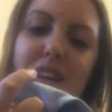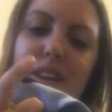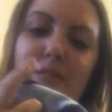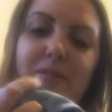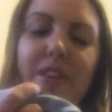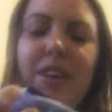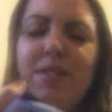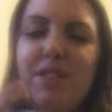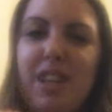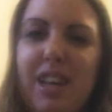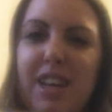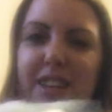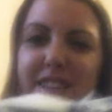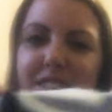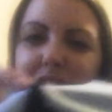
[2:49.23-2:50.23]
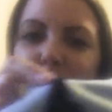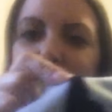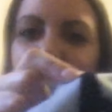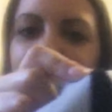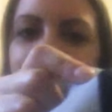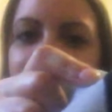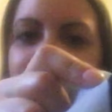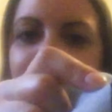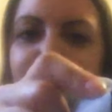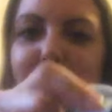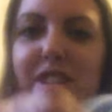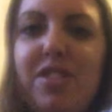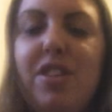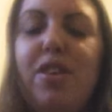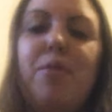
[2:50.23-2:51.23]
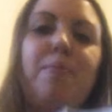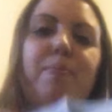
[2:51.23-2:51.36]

It feels like it. It doesn't look like it that much though,